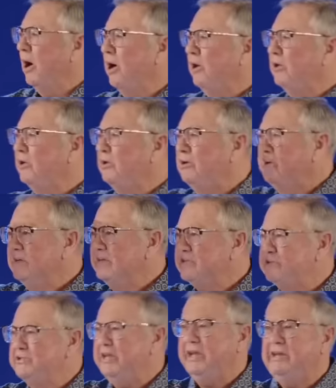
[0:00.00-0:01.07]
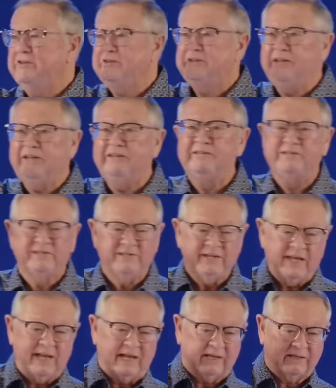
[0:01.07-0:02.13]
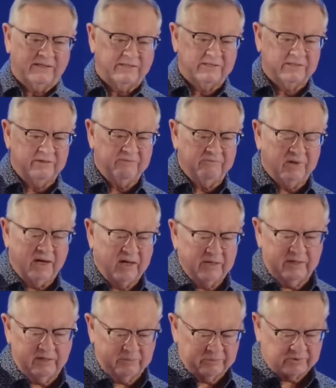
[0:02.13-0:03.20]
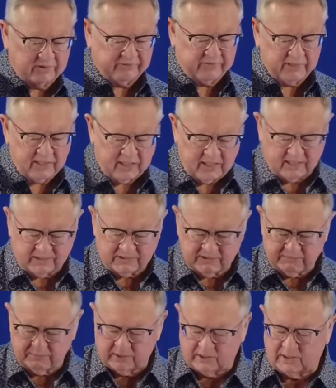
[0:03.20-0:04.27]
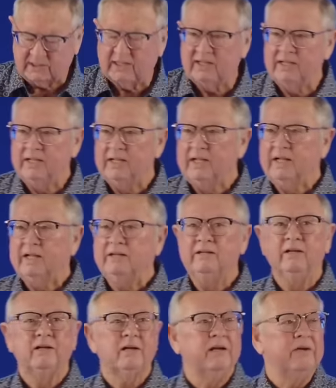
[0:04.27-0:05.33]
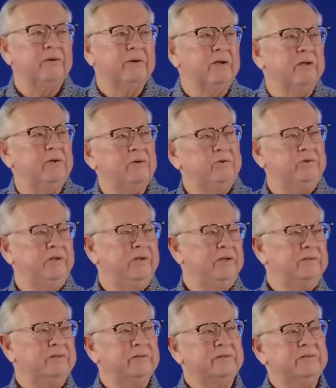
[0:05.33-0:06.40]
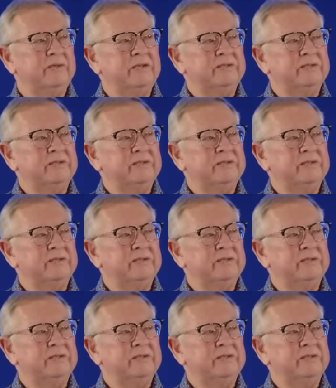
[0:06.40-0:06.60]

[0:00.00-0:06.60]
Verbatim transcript: all 66 volumes of God's book declaring who Jesus